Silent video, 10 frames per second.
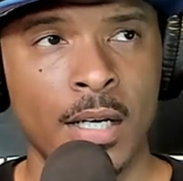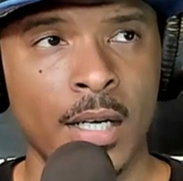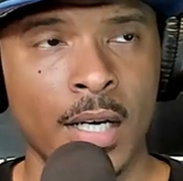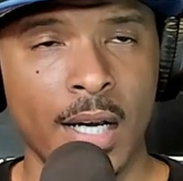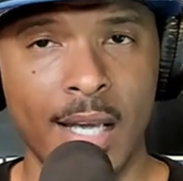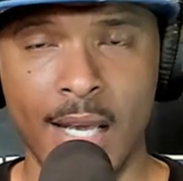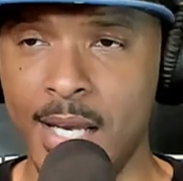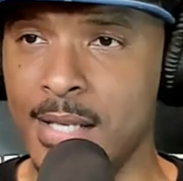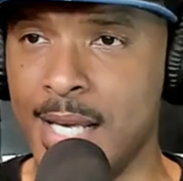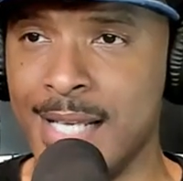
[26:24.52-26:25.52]

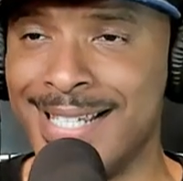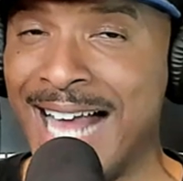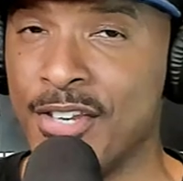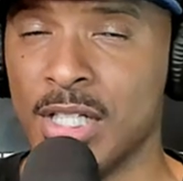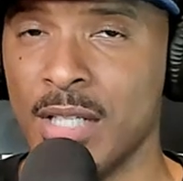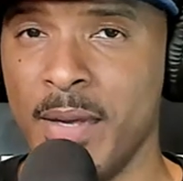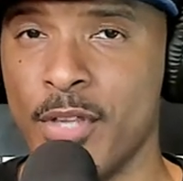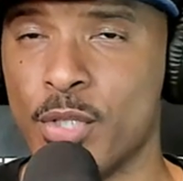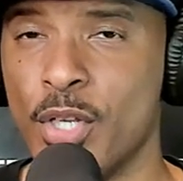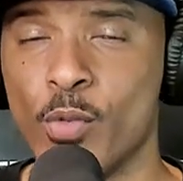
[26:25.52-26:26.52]
he's not just going to be
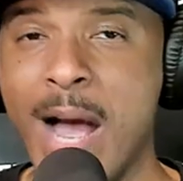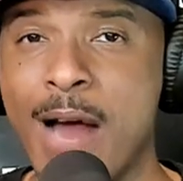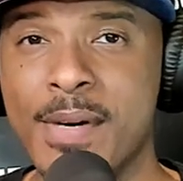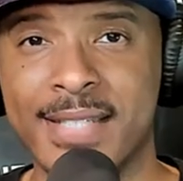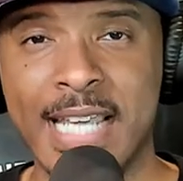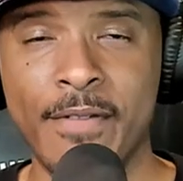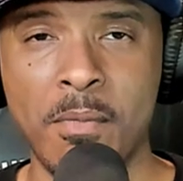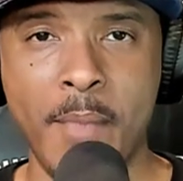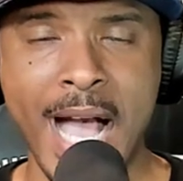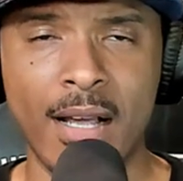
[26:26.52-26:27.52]
this wide
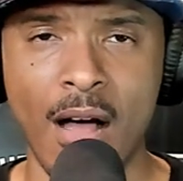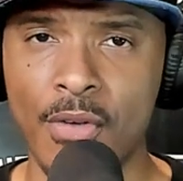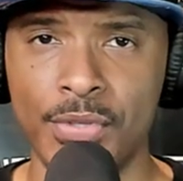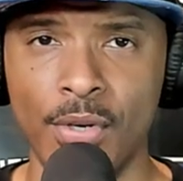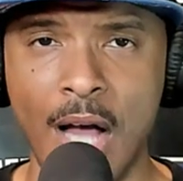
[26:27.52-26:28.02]
receiving back also.